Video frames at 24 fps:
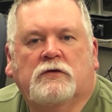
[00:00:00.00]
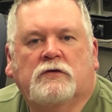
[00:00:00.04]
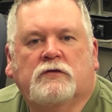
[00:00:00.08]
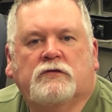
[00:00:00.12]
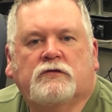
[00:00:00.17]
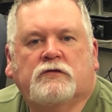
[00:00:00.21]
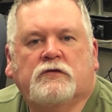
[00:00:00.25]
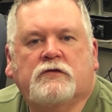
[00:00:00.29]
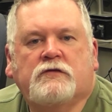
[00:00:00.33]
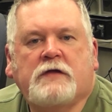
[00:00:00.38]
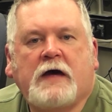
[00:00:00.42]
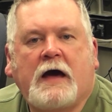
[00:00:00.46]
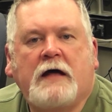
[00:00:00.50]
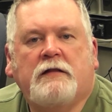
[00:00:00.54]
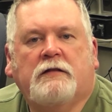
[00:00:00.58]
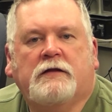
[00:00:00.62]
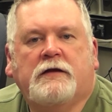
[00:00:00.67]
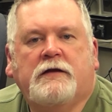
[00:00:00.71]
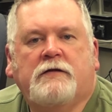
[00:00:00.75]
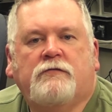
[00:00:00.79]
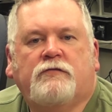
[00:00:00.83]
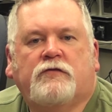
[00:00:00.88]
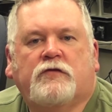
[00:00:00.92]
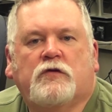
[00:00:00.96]
So that
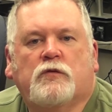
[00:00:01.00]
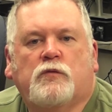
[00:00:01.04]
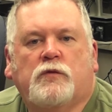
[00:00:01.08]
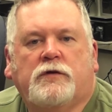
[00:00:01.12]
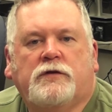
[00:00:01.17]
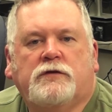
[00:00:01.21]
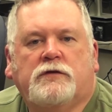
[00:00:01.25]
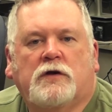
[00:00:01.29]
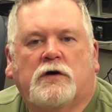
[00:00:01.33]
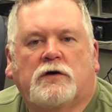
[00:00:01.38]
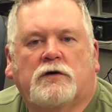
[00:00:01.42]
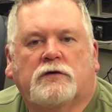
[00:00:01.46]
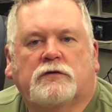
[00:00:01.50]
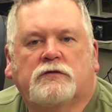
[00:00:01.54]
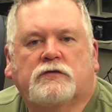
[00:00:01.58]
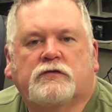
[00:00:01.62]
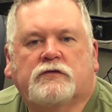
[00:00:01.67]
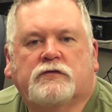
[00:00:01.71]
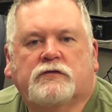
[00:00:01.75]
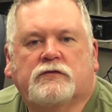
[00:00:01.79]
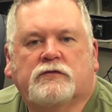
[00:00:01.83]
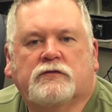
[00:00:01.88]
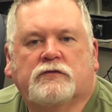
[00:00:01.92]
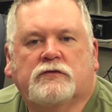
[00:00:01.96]
leaves the
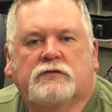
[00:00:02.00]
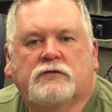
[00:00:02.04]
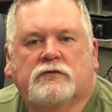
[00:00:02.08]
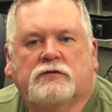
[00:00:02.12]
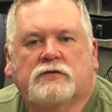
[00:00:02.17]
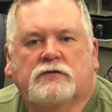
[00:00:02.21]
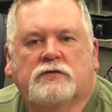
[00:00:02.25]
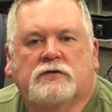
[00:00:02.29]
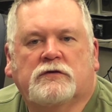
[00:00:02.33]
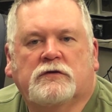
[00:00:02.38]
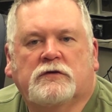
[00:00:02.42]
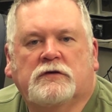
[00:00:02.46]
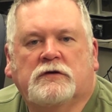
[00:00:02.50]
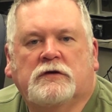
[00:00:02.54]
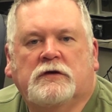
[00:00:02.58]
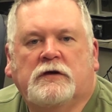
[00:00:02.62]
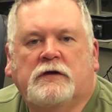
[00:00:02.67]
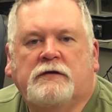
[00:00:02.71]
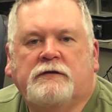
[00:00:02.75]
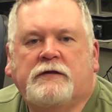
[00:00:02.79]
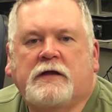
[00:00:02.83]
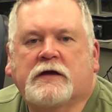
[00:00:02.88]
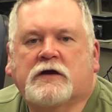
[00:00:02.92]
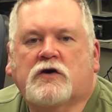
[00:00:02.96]
windows.
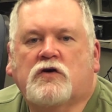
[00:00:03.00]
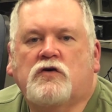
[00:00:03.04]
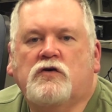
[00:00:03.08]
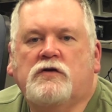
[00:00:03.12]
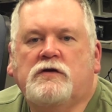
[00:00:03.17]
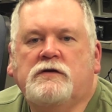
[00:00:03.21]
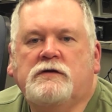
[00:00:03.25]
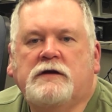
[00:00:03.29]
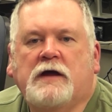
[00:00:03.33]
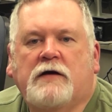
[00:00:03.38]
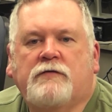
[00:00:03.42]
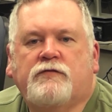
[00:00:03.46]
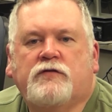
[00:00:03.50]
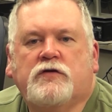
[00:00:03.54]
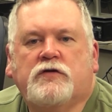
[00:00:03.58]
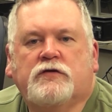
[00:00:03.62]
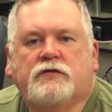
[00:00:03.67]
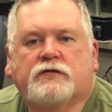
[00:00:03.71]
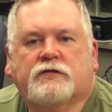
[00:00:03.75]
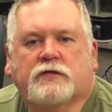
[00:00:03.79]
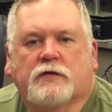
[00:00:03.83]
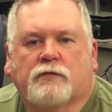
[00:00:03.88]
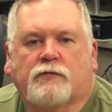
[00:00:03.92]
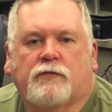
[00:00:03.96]
They couldn't have
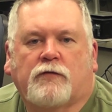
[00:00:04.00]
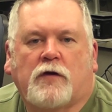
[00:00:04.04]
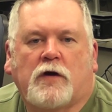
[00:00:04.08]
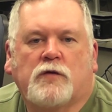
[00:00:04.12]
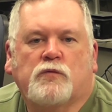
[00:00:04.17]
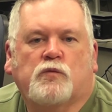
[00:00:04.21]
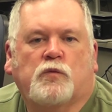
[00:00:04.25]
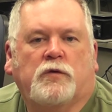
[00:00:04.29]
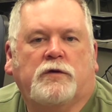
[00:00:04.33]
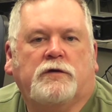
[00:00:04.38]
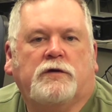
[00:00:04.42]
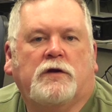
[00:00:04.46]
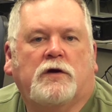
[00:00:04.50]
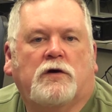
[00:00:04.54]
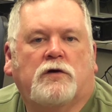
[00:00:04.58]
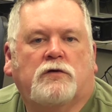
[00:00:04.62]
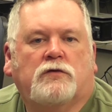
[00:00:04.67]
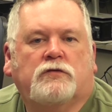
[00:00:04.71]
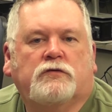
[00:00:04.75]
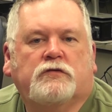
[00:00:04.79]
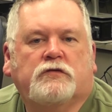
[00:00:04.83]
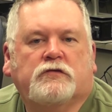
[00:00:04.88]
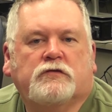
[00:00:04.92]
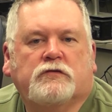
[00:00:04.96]
used the front
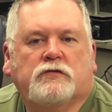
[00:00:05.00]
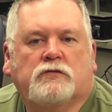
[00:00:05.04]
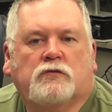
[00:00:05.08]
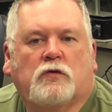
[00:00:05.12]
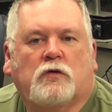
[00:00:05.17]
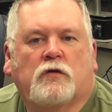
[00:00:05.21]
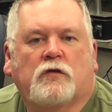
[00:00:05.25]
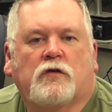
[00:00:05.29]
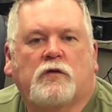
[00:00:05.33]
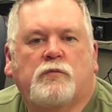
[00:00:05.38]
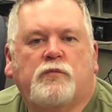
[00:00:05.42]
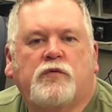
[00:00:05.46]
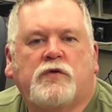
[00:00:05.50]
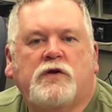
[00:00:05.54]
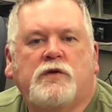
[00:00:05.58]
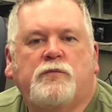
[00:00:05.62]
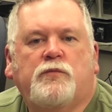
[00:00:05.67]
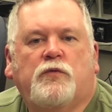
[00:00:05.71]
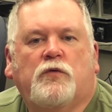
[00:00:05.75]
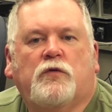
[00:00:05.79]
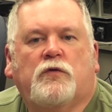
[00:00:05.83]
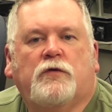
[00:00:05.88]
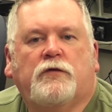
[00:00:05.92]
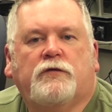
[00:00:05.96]
windows, or the
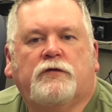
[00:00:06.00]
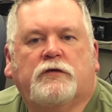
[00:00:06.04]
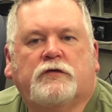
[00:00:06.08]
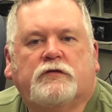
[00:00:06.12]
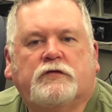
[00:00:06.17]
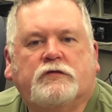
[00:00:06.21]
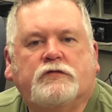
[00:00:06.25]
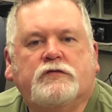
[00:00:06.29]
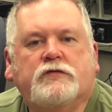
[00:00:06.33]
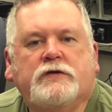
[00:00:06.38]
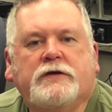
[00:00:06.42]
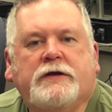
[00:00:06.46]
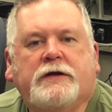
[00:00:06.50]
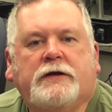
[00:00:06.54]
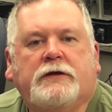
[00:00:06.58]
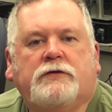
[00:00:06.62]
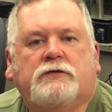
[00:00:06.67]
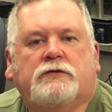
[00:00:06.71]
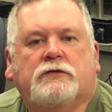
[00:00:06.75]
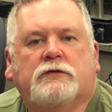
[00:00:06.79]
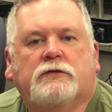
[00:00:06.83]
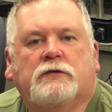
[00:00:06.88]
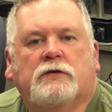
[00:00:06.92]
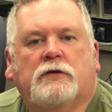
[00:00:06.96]
people in the
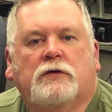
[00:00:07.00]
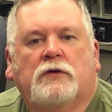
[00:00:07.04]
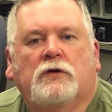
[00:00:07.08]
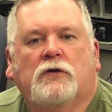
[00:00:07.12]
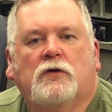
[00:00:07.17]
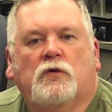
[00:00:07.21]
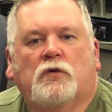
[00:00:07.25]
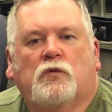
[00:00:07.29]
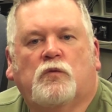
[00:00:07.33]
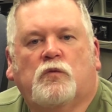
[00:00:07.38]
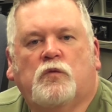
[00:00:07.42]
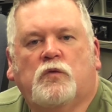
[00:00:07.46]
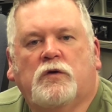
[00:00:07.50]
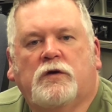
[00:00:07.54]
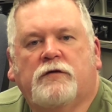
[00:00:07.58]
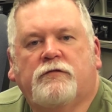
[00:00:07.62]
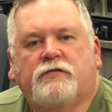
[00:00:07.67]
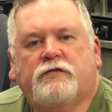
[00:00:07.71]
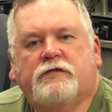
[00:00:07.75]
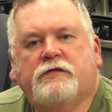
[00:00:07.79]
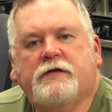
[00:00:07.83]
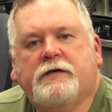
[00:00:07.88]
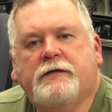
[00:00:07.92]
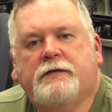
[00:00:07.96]
street would
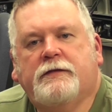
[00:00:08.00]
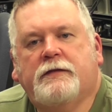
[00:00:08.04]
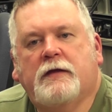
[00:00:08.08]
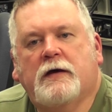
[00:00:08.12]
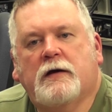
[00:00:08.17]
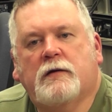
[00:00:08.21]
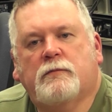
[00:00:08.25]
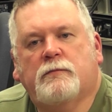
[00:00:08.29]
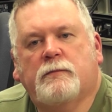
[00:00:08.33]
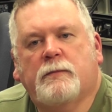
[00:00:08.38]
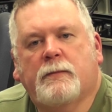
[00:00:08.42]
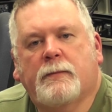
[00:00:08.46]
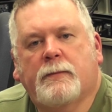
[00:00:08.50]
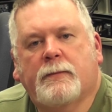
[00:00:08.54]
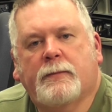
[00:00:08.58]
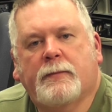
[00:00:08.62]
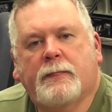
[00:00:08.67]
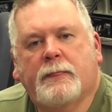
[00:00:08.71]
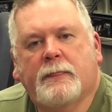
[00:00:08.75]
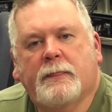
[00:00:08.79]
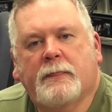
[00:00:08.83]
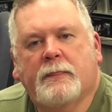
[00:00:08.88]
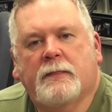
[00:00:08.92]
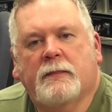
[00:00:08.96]
have seen them.
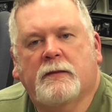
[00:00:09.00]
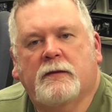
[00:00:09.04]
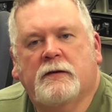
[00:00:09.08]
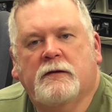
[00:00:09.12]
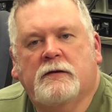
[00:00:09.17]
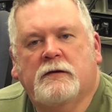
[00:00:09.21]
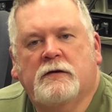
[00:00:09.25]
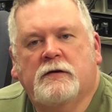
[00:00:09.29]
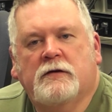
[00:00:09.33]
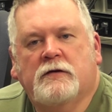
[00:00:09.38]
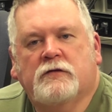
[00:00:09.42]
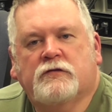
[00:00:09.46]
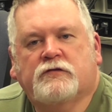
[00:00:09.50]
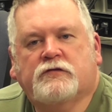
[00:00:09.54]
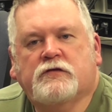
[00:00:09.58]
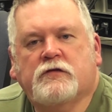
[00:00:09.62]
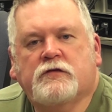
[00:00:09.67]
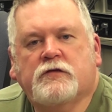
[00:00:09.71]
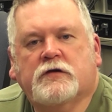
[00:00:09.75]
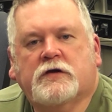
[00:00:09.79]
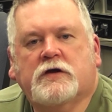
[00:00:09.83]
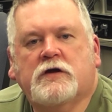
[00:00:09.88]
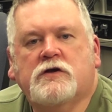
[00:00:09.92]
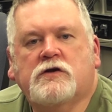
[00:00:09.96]
So
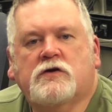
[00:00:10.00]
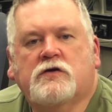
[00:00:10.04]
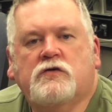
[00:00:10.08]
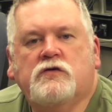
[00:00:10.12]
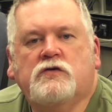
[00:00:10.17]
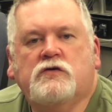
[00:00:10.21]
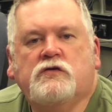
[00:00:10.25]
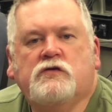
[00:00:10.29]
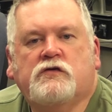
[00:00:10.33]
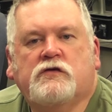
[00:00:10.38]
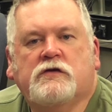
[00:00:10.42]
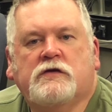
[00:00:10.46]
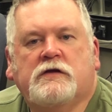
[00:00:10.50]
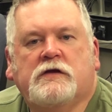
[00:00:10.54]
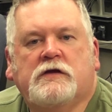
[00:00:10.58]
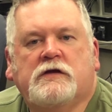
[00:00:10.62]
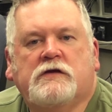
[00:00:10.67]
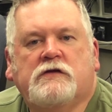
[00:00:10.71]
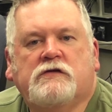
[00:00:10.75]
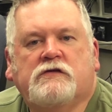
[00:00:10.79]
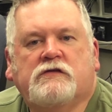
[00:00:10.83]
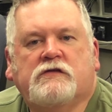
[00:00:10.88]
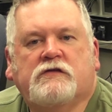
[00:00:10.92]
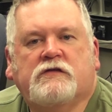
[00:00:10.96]
the conclusion
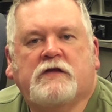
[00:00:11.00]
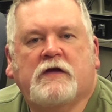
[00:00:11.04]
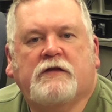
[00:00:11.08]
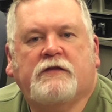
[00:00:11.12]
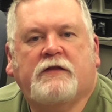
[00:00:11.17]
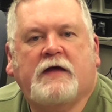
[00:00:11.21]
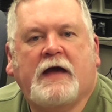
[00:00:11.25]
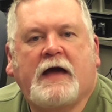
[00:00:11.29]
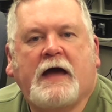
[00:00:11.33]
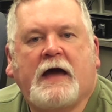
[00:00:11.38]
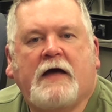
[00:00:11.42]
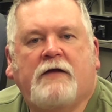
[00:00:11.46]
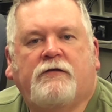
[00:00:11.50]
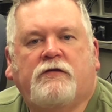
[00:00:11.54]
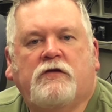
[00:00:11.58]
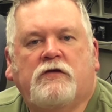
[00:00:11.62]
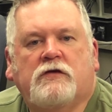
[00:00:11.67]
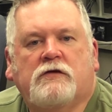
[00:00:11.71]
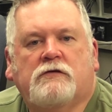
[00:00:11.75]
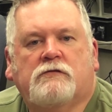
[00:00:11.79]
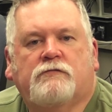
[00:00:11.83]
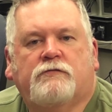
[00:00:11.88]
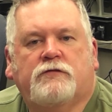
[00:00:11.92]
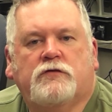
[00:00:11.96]
is that they had
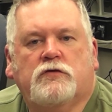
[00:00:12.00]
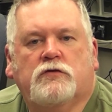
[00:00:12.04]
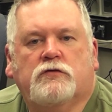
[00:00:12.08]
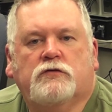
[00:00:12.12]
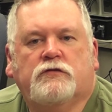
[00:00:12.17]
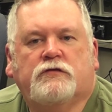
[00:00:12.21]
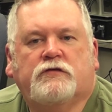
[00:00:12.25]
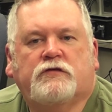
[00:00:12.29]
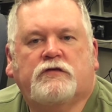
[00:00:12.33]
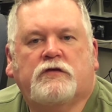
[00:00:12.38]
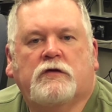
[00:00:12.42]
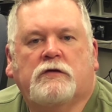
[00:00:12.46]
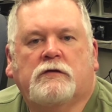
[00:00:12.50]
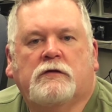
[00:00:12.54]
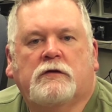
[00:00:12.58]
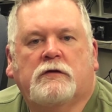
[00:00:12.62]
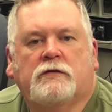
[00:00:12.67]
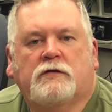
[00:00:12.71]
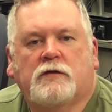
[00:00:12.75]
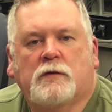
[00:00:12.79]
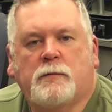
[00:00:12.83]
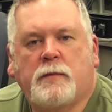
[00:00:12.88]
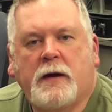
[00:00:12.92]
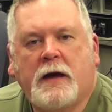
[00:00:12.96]
to have used
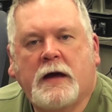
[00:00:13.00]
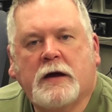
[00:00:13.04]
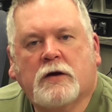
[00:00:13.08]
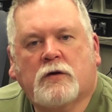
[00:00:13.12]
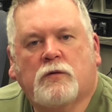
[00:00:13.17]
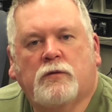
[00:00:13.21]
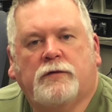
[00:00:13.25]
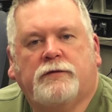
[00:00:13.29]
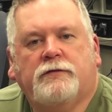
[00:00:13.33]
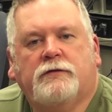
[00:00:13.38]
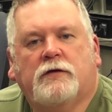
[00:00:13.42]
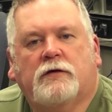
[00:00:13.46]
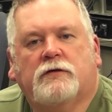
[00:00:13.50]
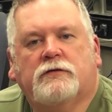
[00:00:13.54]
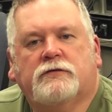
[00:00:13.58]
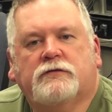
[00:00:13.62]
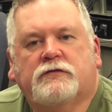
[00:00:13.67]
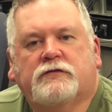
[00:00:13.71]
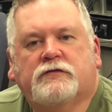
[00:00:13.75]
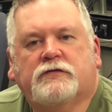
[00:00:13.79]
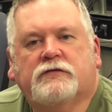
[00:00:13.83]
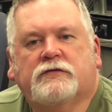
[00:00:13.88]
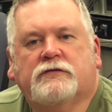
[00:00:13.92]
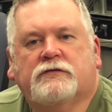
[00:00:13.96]
the back
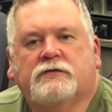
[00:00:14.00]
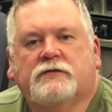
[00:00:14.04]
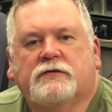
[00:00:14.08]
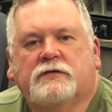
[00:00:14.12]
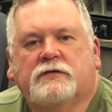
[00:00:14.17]
windows.